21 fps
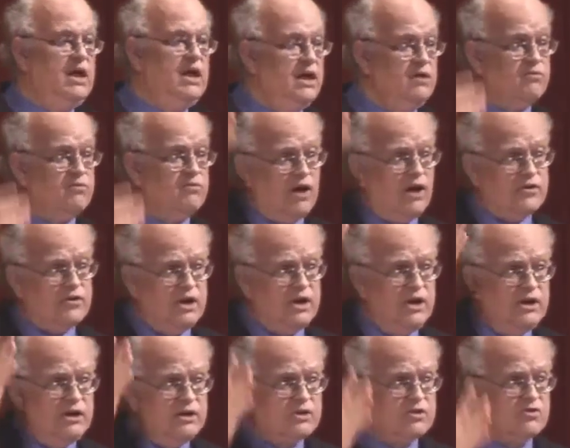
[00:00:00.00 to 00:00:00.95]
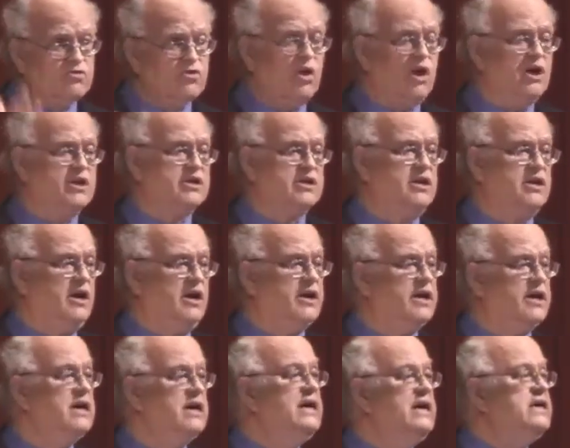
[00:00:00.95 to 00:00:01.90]
It, rather, it is
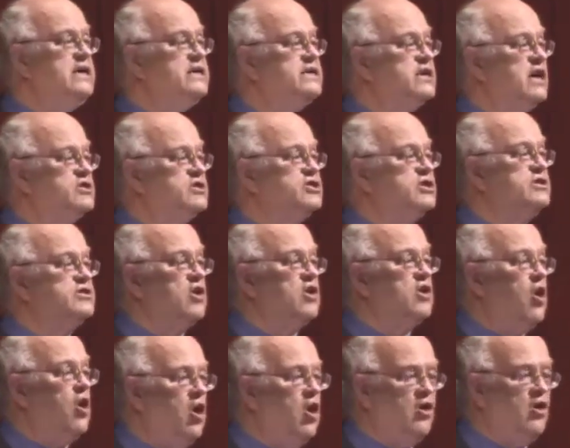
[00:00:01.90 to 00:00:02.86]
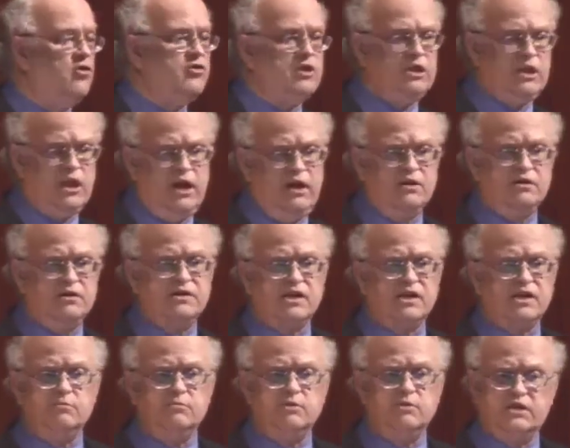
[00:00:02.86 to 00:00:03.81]
cross-cutting. It touches all the layers
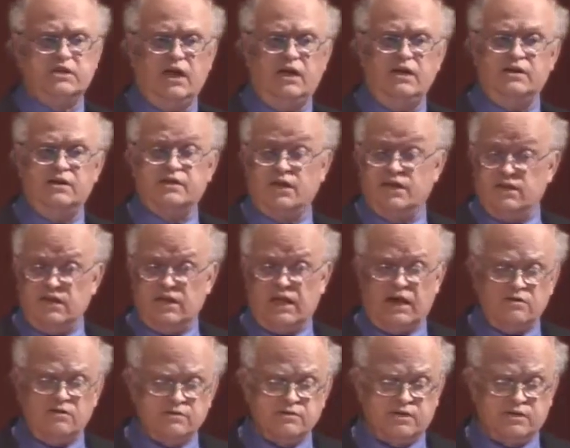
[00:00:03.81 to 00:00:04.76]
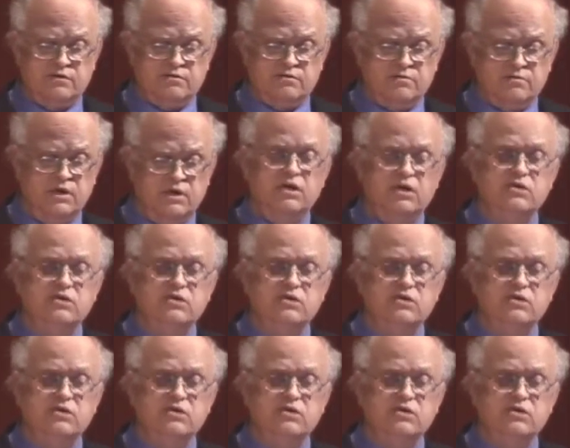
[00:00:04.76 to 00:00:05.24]
simultaneously and allows you